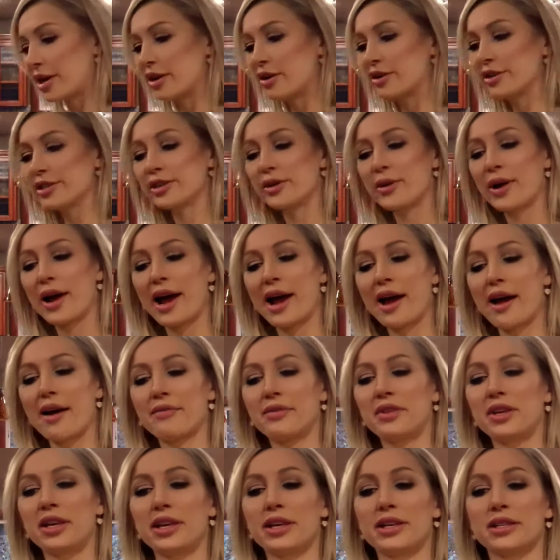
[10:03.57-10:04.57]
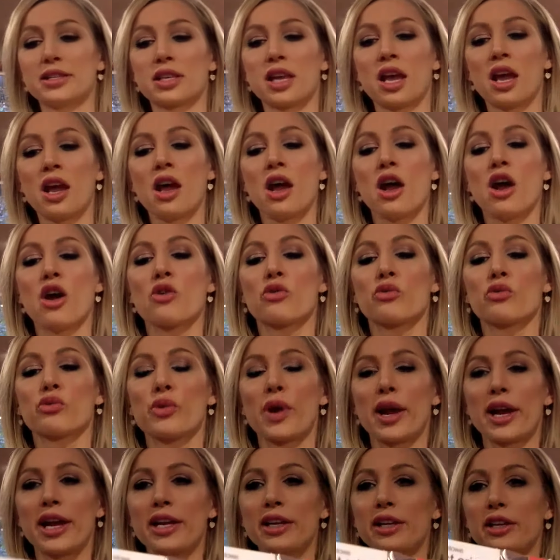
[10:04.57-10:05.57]
also have these
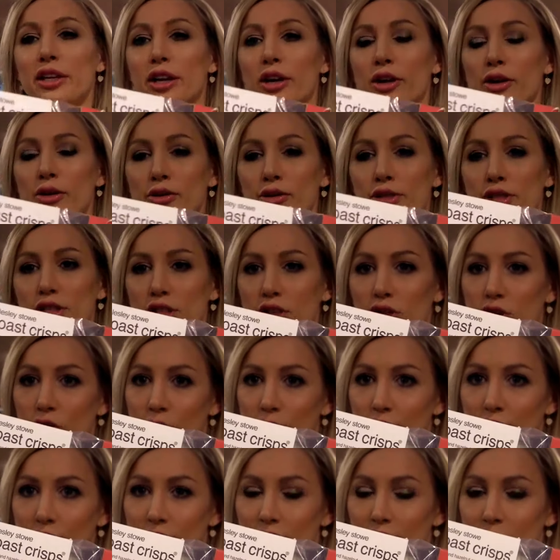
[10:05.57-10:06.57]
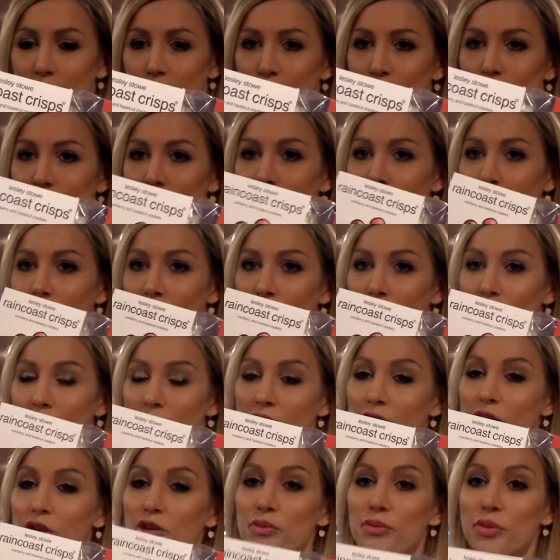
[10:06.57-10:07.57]
Rain Coast Crisps. Now,
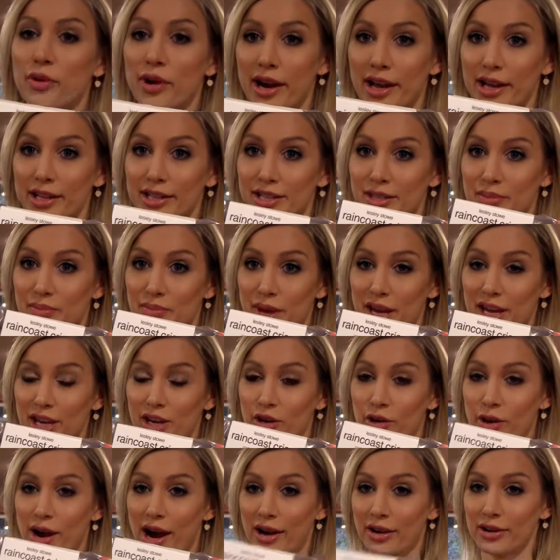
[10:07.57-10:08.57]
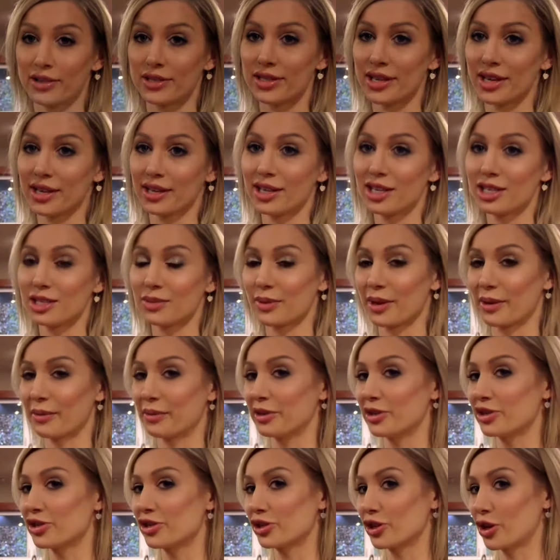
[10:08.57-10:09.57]
other brands make crackers like this, but I'm
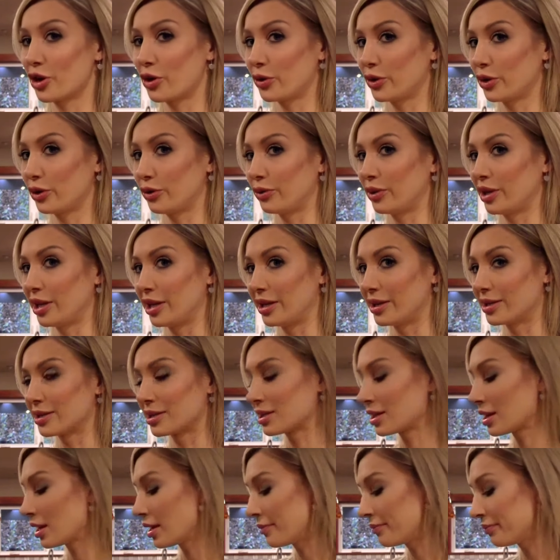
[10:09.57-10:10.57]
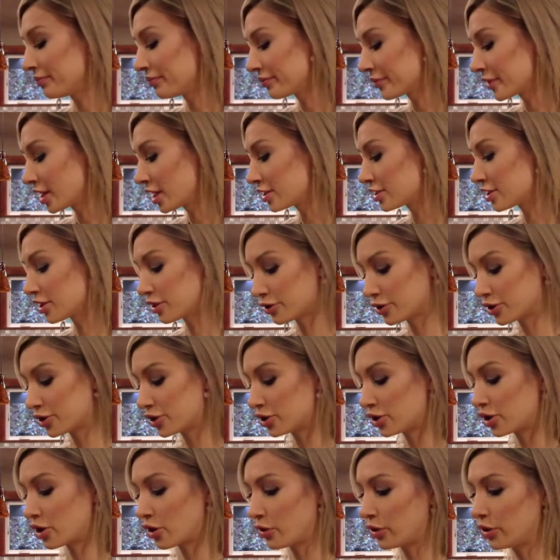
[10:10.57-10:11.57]
going to show you these because they're
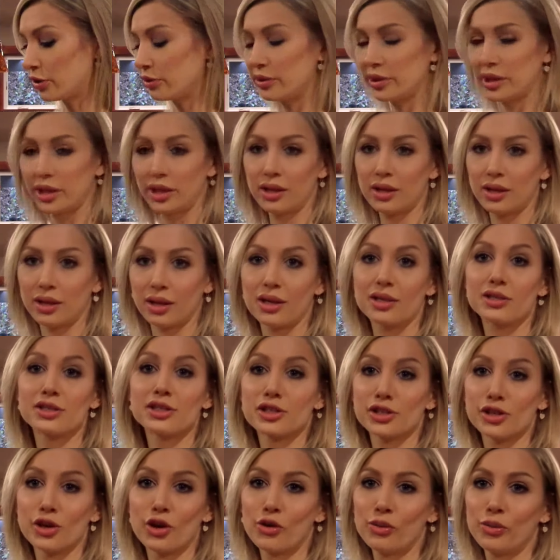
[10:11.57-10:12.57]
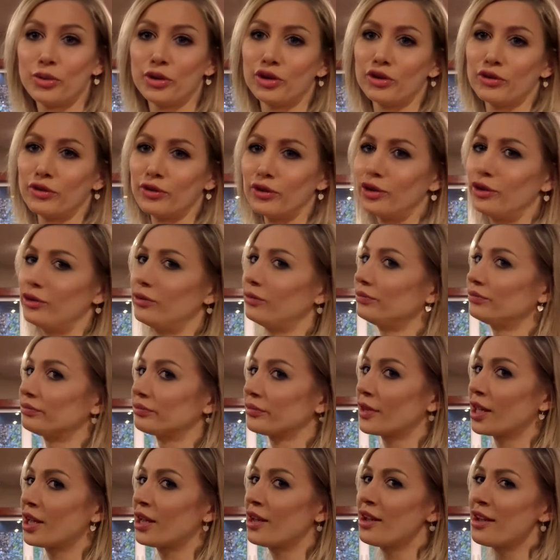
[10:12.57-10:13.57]
so unique and so beautiful.
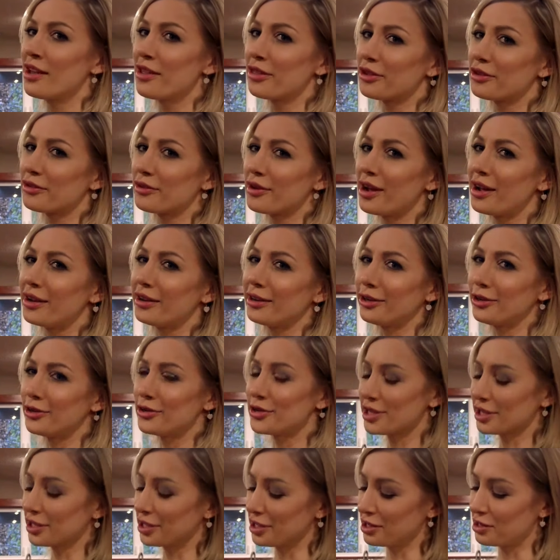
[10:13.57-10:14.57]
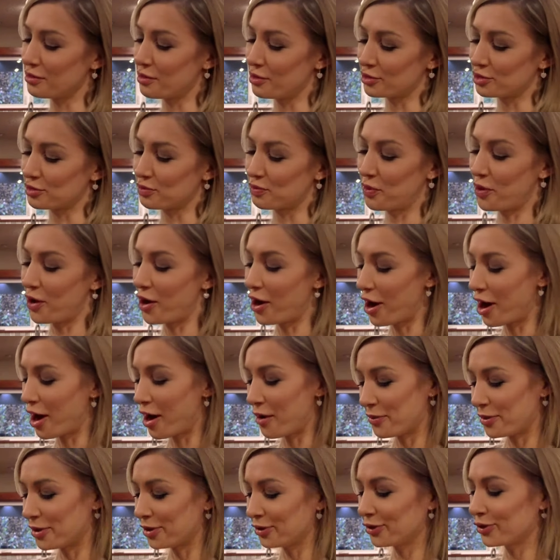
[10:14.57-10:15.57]
They're not usually the most
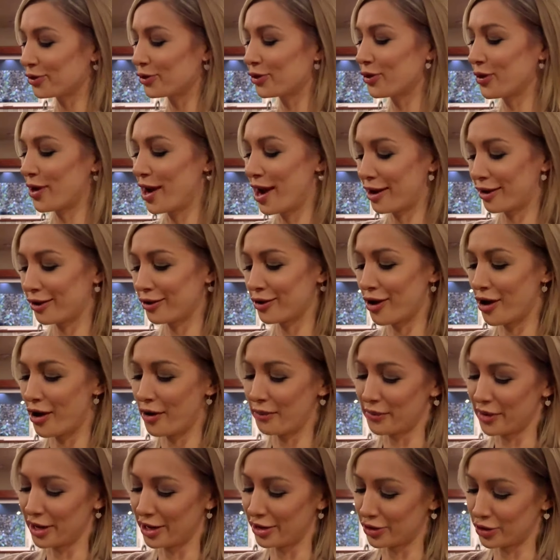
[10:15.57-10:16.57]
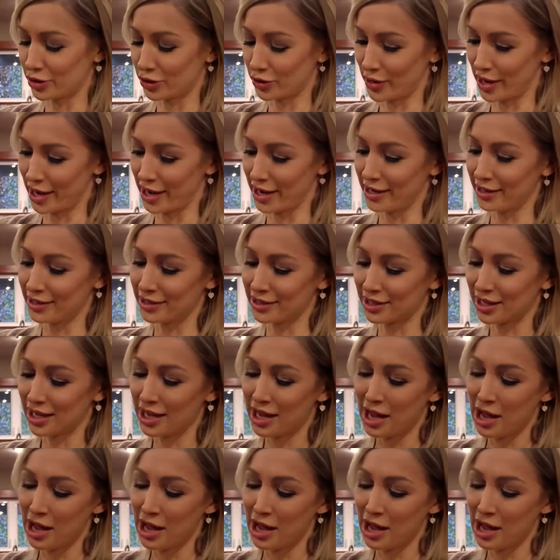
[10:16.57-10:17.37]
popular cracker on my trays,